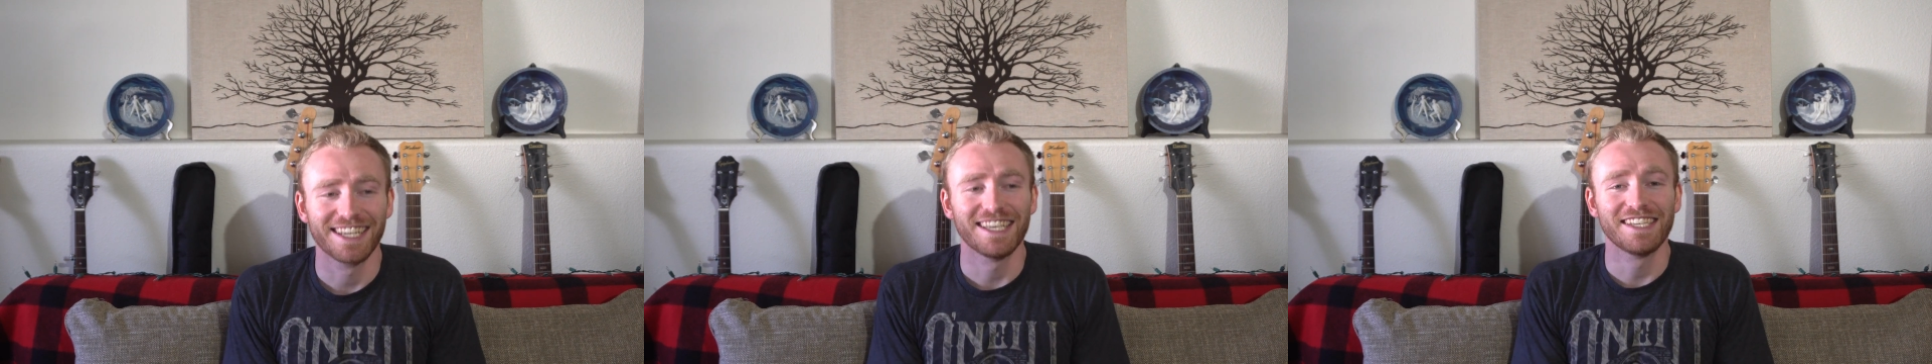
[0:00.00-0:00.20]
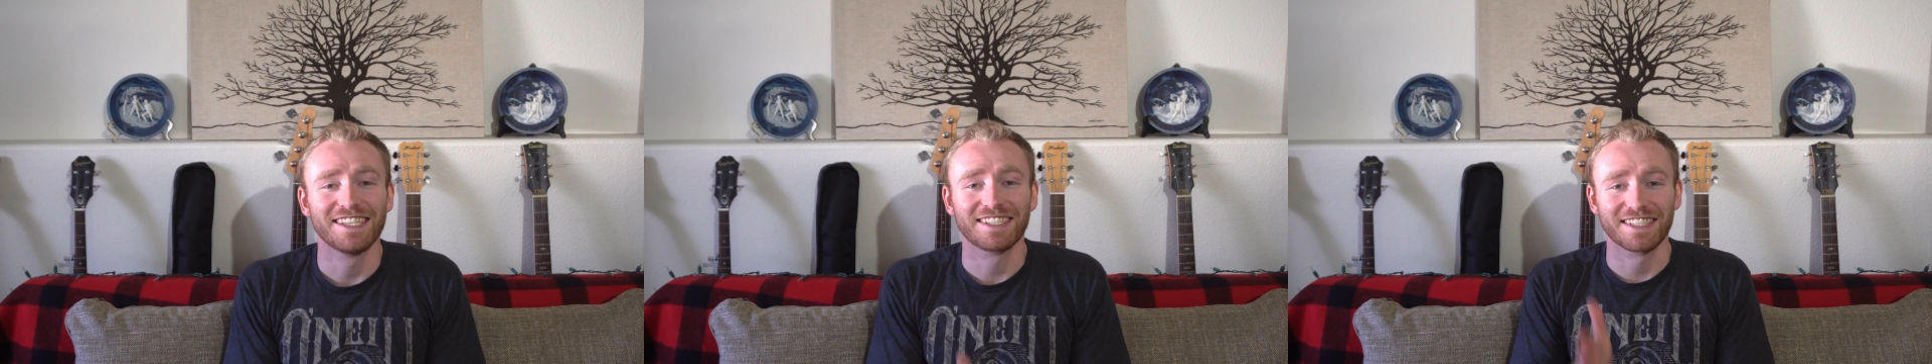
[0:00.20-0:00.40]

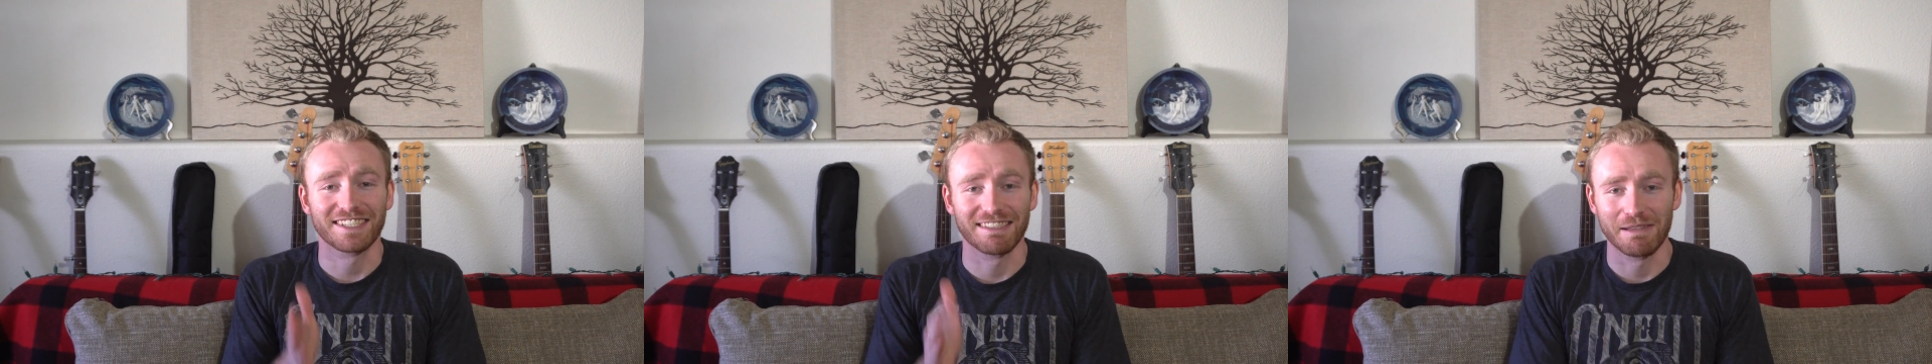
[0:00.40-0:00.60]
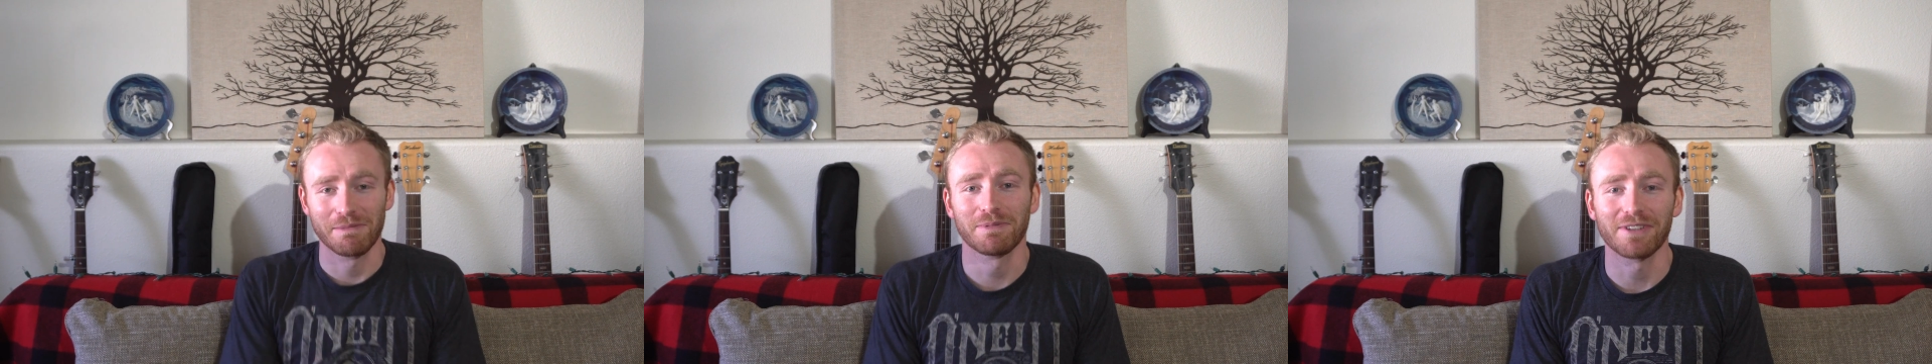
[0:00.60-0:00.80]
he
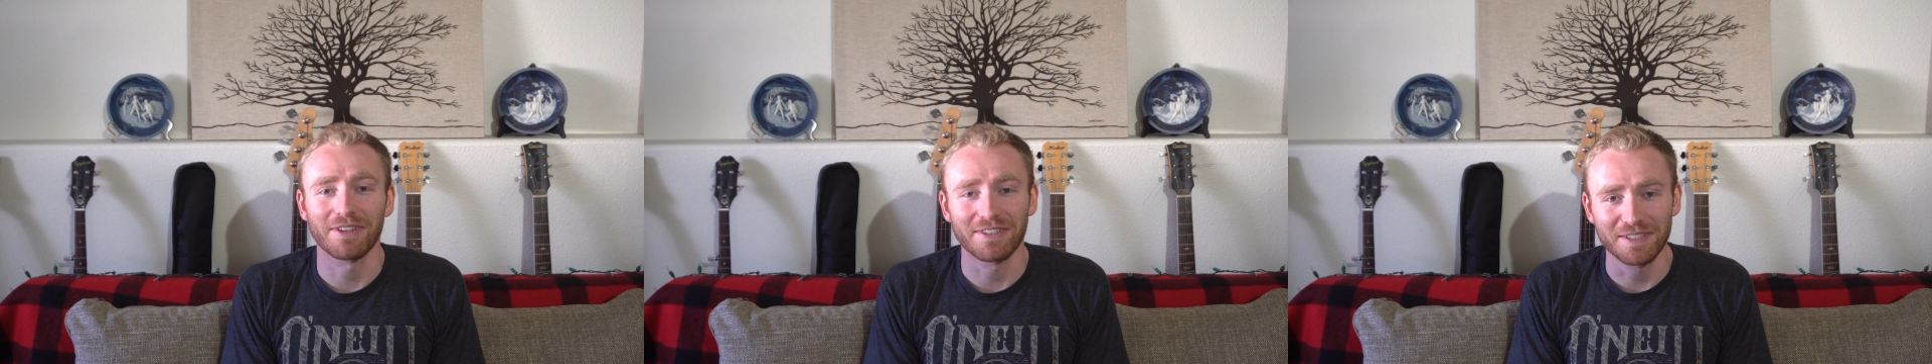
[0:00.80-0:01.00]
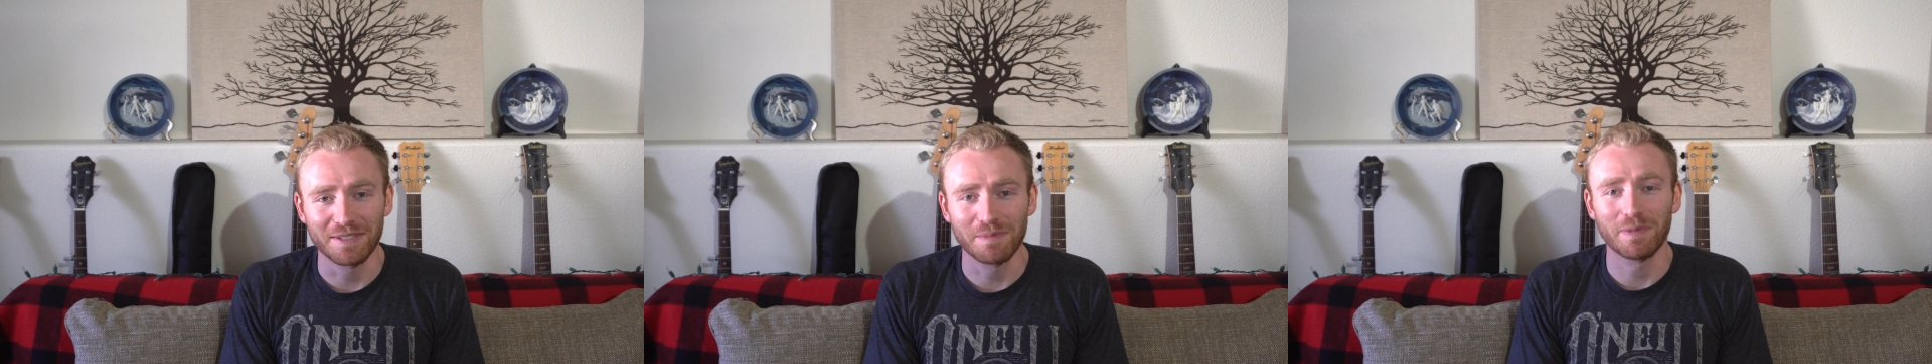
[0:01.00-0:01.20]
slips
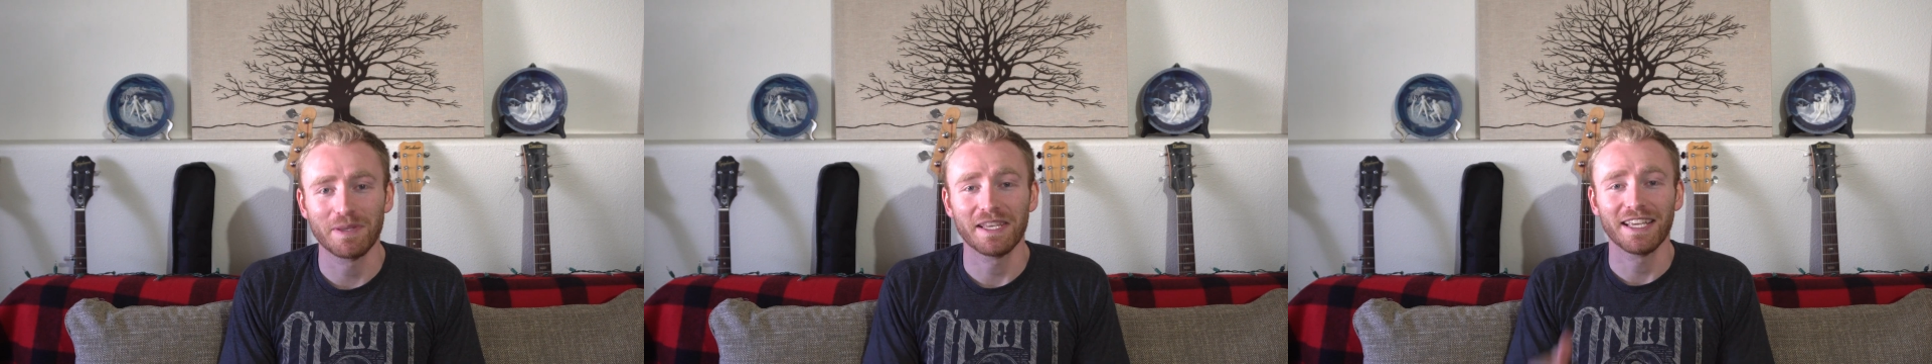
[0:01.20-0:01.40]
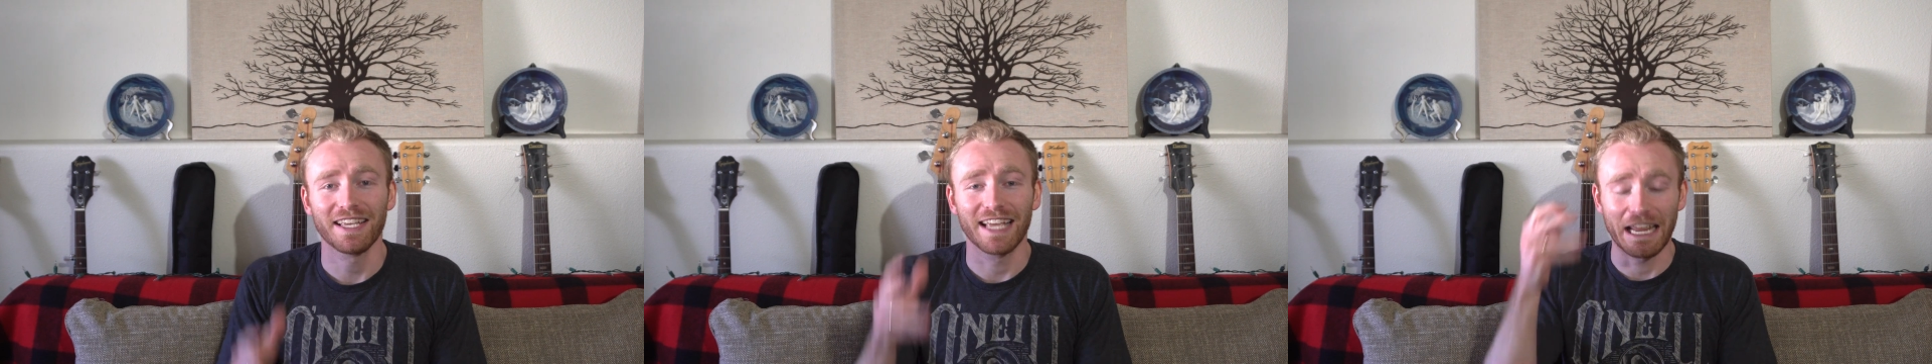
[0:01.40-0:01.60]
on his
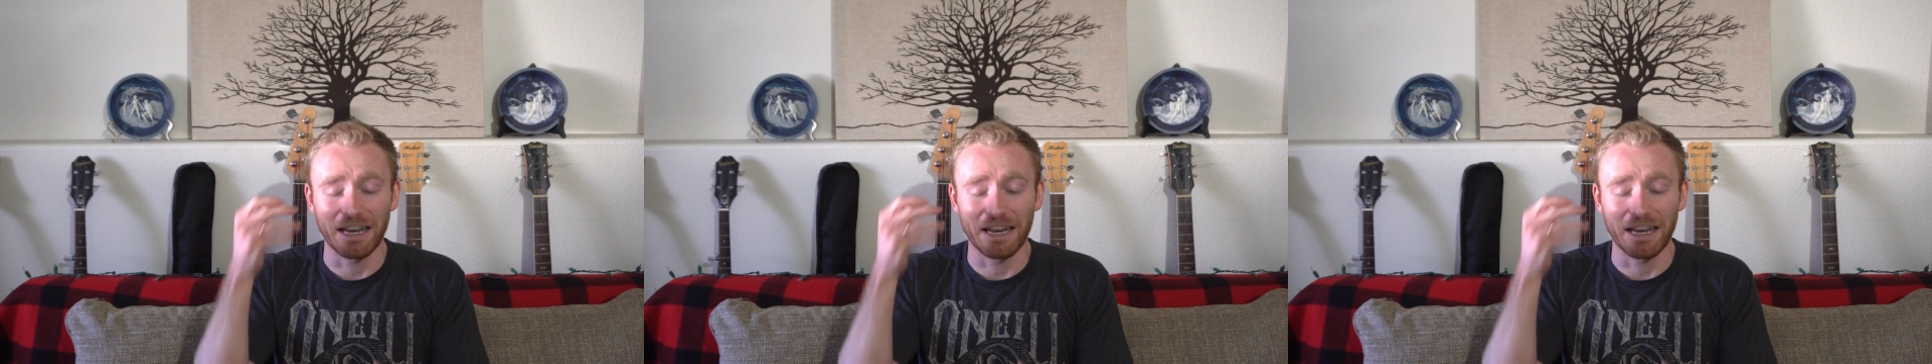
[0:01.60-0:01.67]
pee